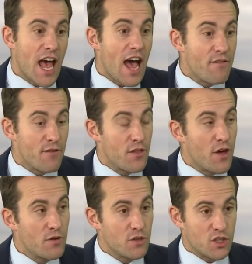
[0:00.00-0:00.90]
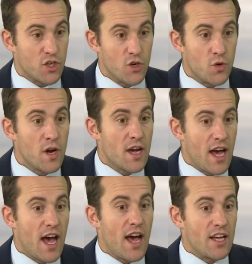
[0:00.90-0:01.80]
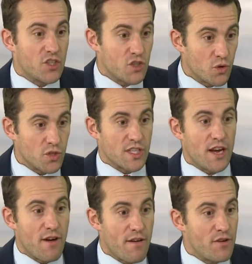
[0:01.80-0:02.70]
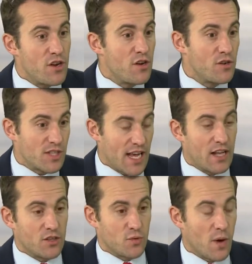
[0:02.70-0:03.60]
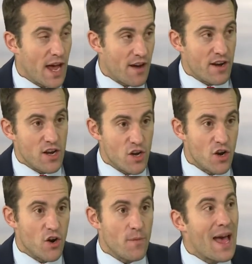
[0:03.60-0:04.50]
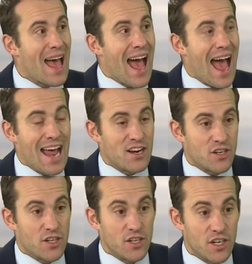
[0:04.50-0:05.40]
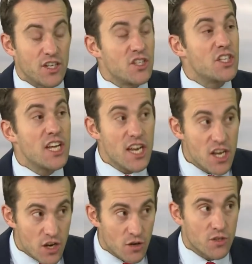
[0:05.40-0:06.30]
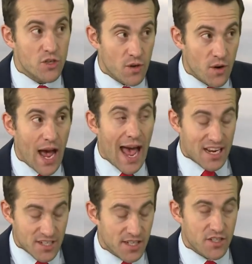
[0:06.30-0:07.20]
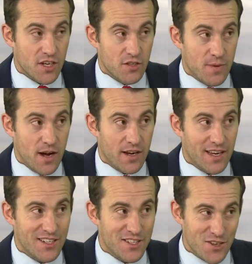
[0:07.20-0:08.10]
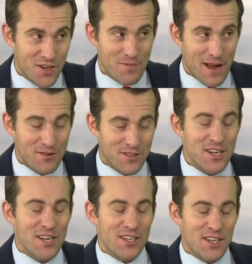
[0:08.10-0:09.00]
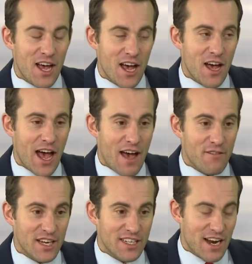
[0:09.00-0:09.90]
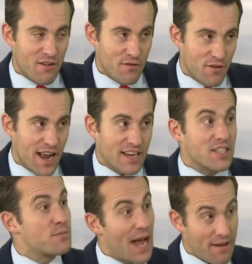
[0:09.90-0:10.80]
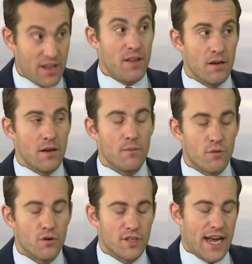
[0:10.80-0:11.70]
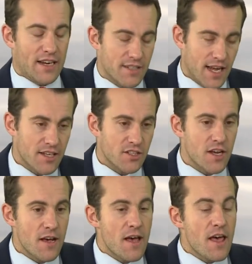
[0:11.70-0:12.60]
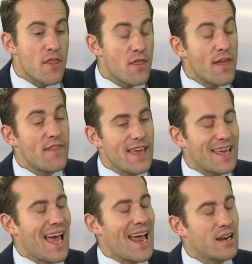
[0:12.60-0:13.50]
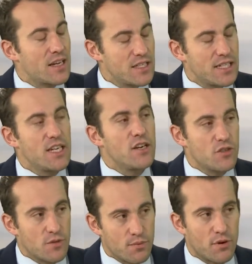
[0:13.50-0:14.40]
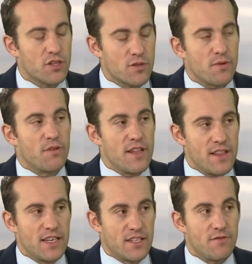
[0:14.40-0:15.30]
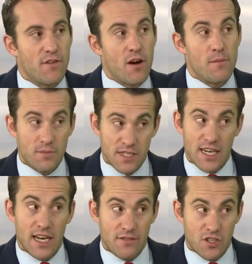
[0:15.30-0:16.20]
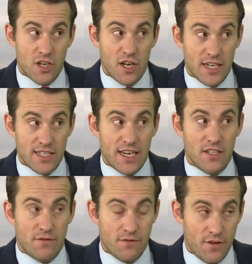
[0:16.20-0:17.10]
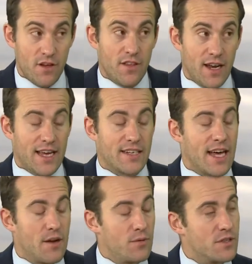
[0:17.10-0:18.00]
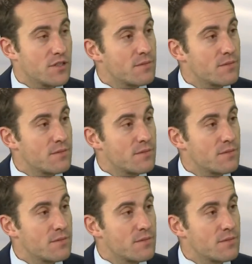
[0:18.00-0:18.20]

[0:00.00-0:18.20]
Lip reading: And for those who source their revenues elsewhere in Europe and can continue to access those markets, it's not about having tariff-free access, but having broad access, then they can continue to prosper in this environment, particularly if sterling takes a further leg downwards.